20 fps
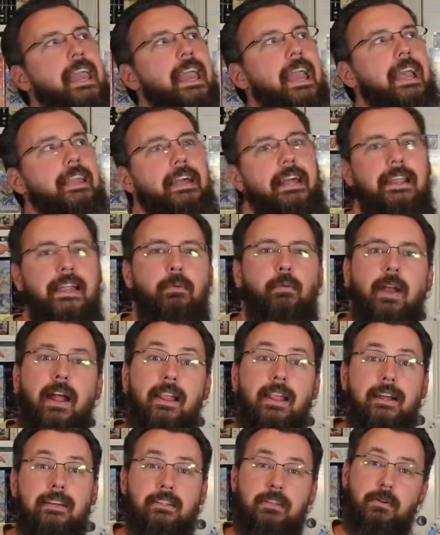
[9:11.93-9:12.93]
And what I
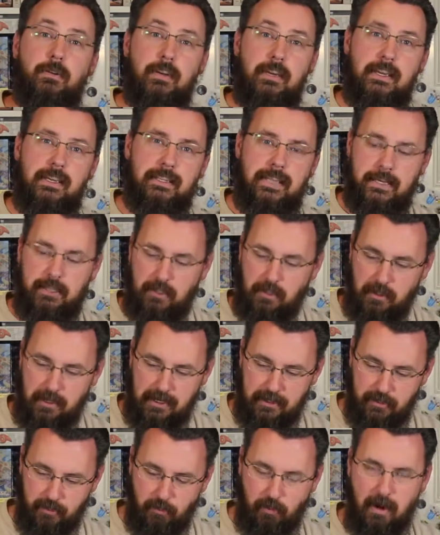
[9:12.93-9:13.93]
like doing is actually
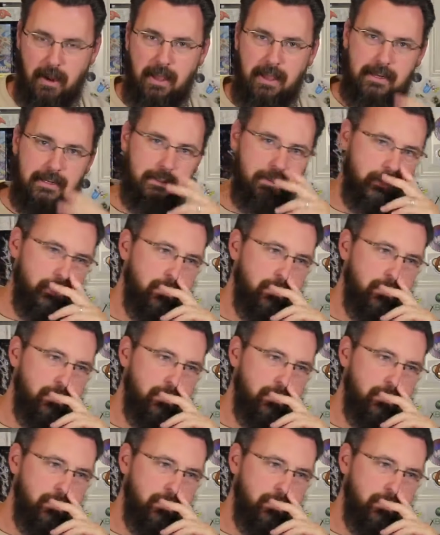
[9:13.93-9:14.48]
trying